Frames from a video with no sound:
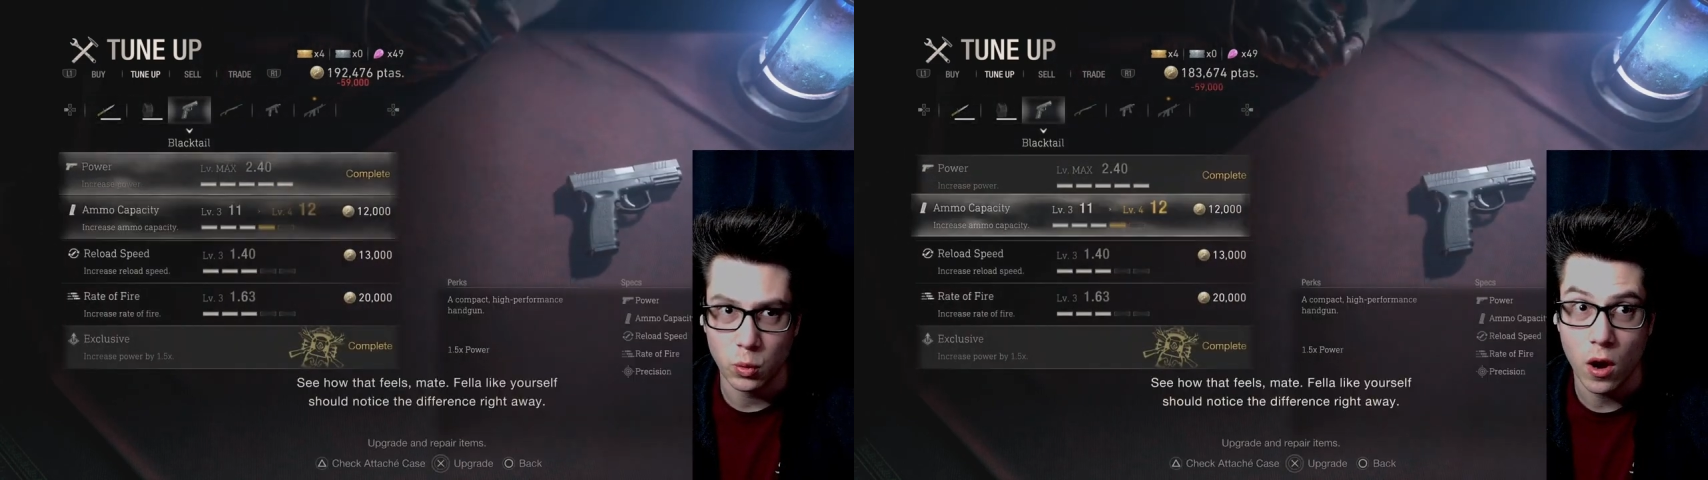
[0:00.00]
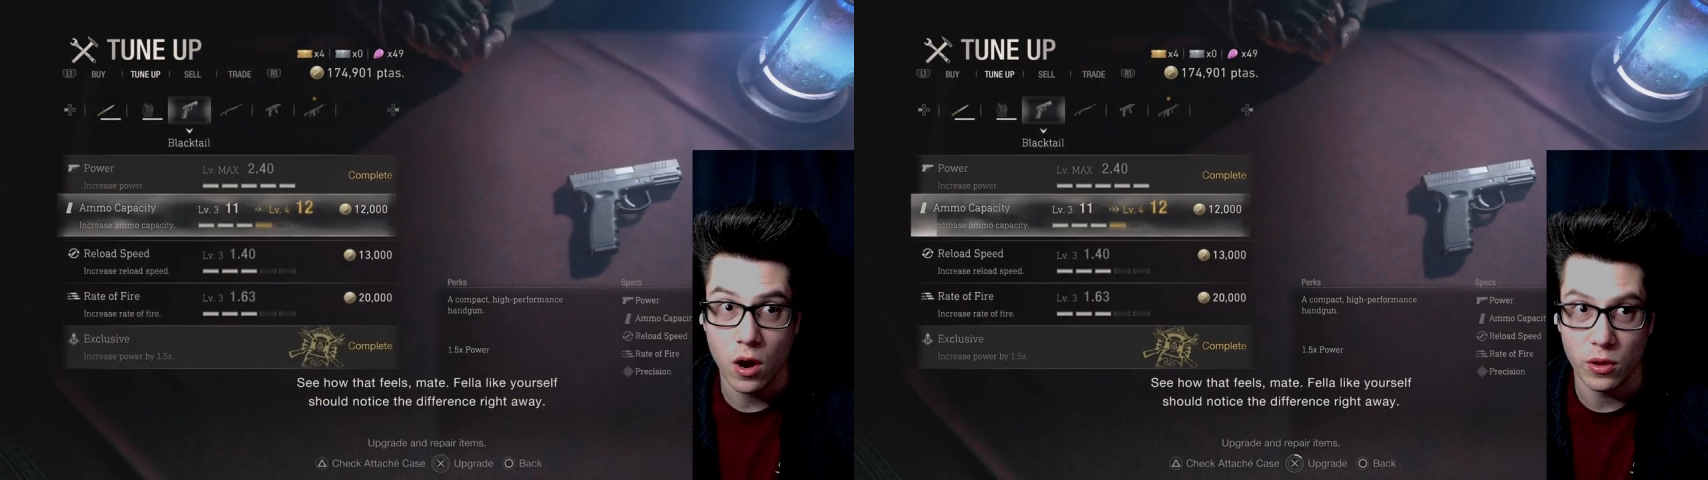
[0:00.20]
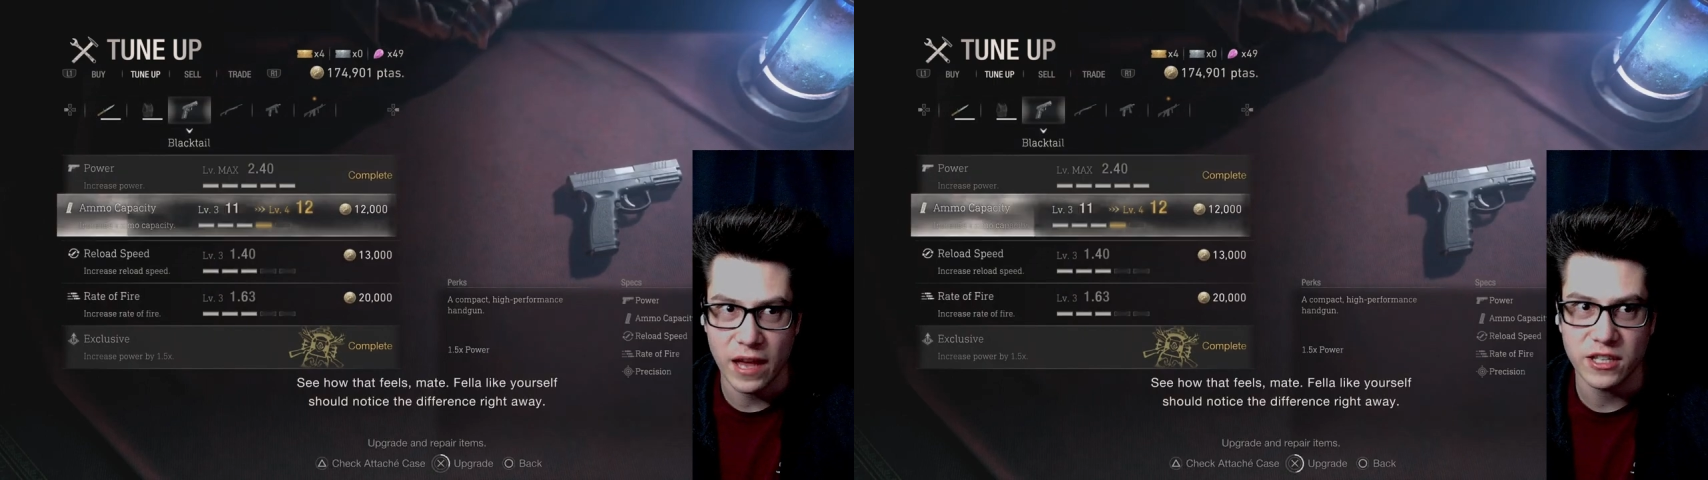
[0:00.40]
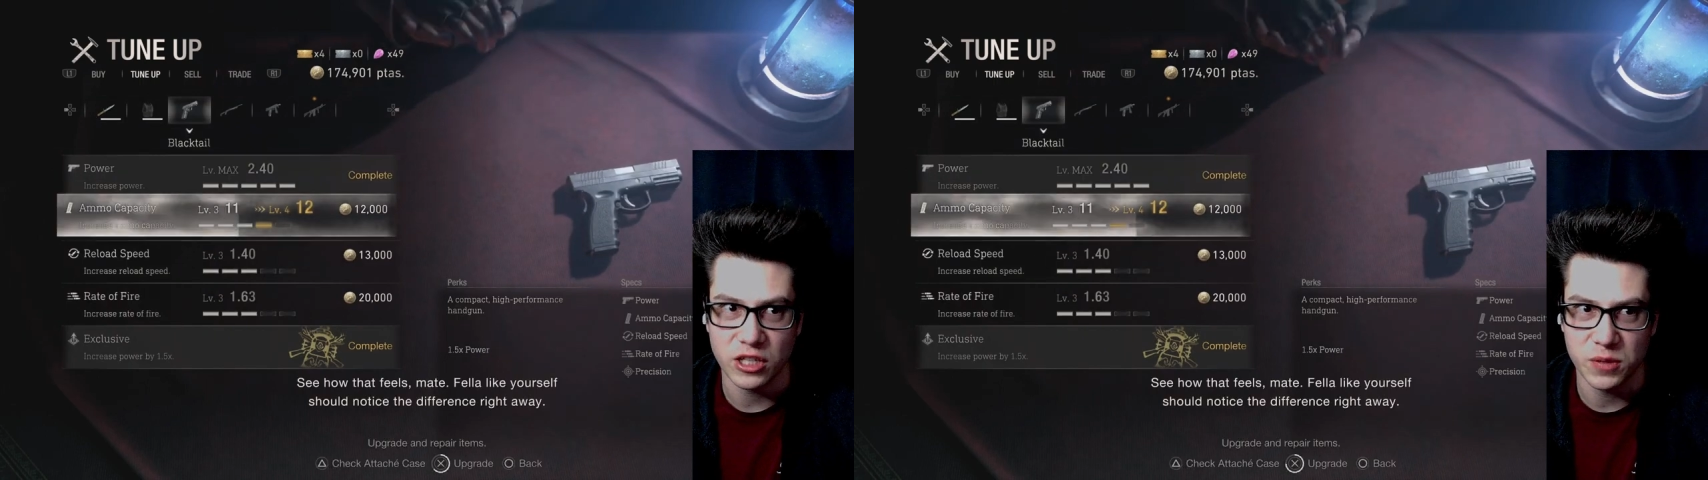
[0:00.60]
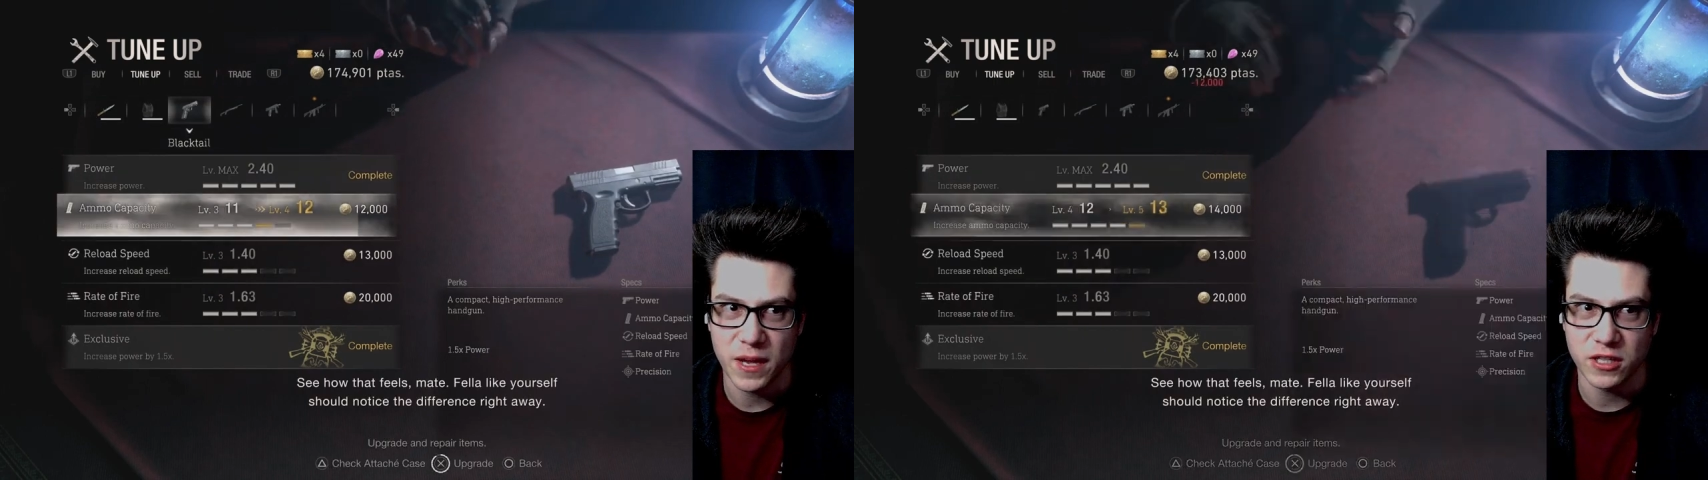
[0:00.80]
Whoa, that's
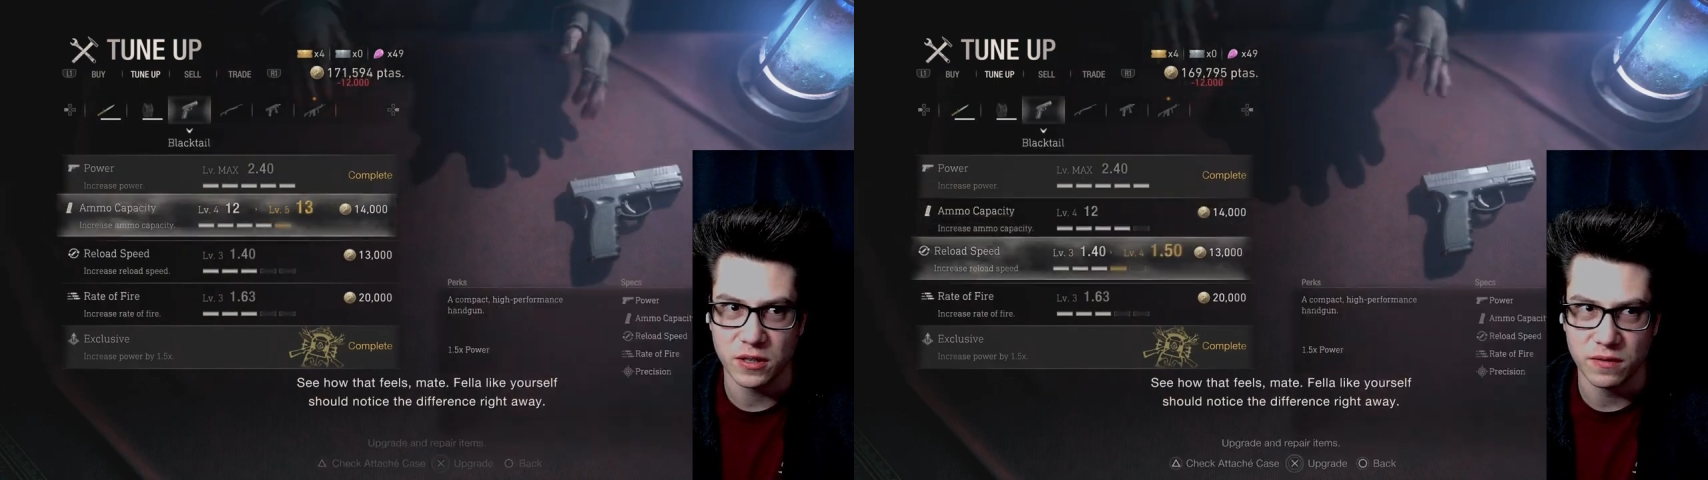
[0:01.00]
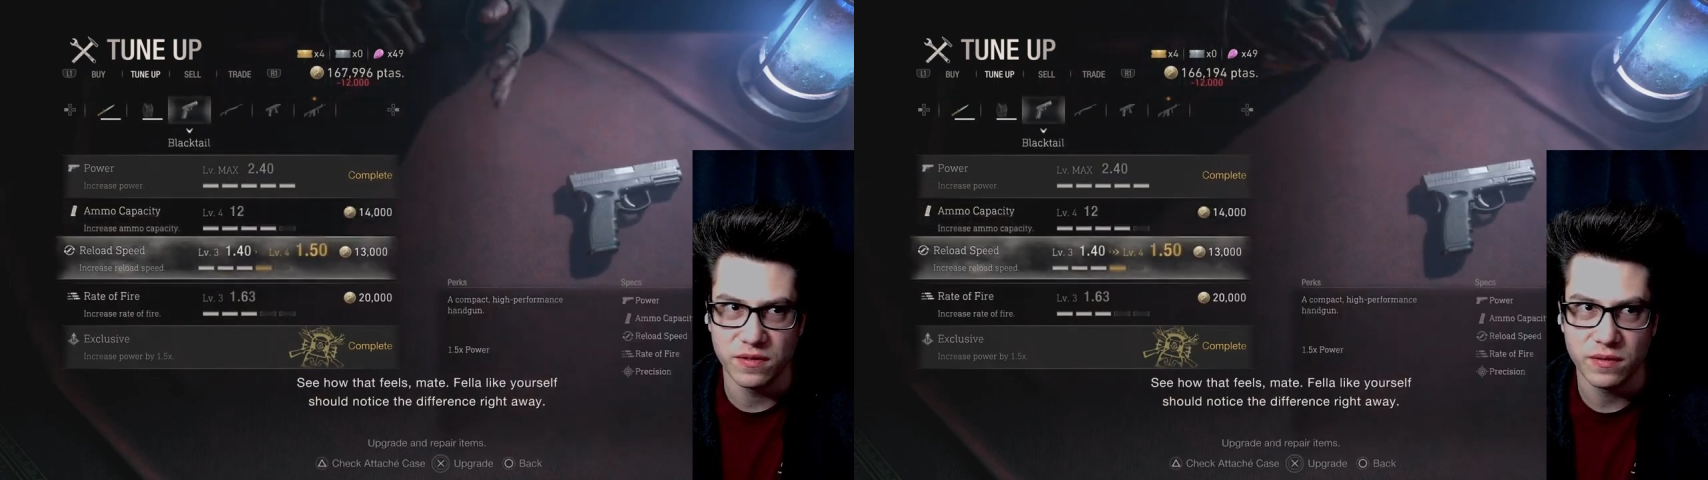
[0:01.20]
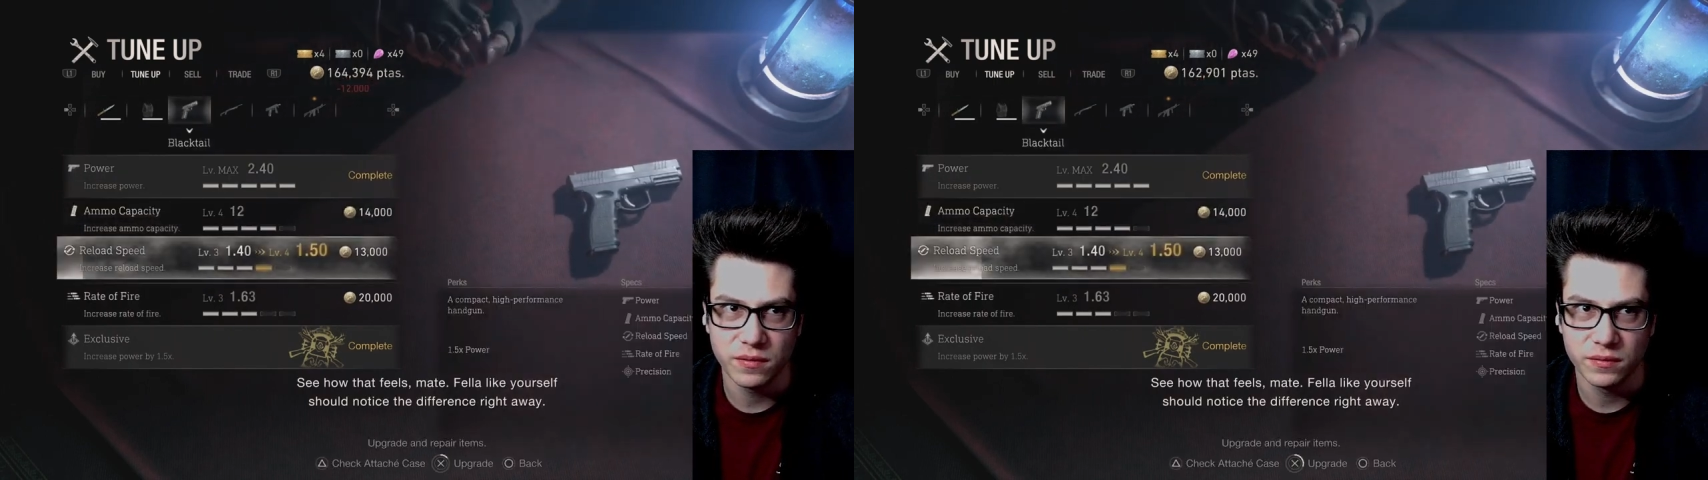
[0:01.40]
expensive.